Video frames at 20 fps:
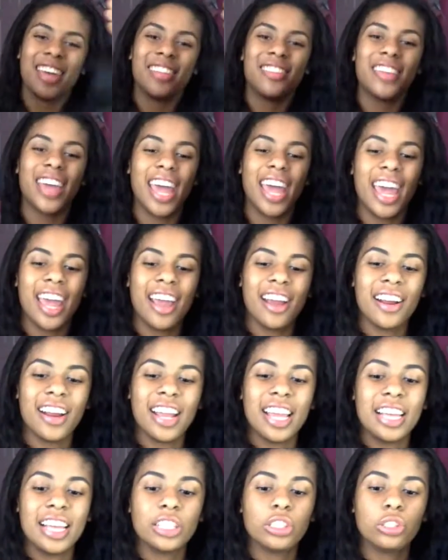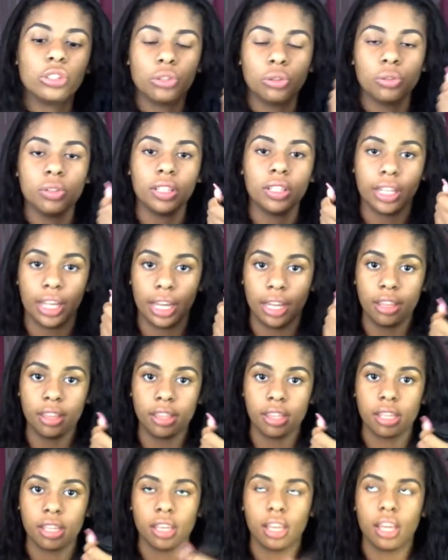The hair is true to
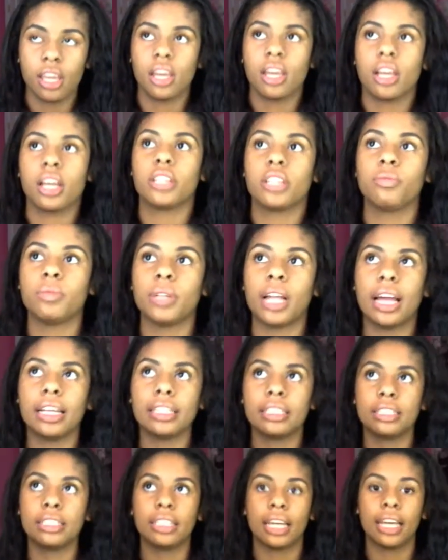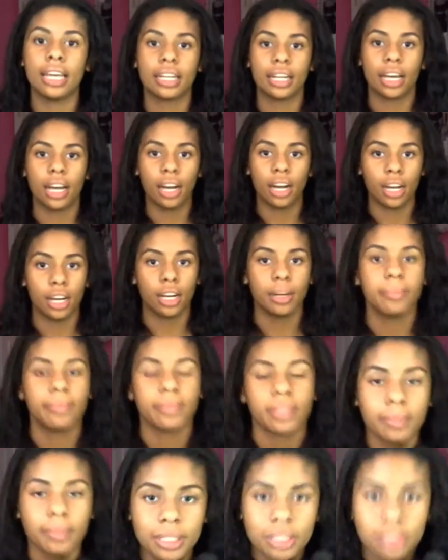length because when I stand up,
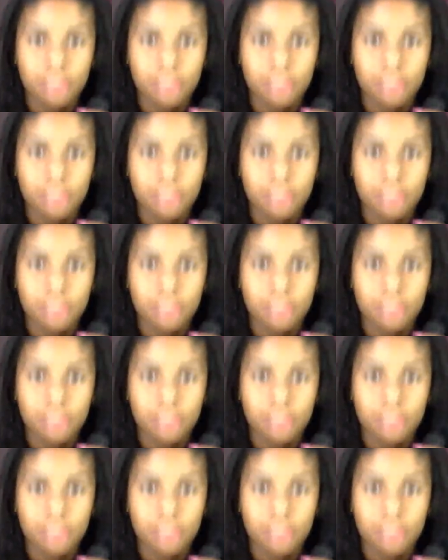let me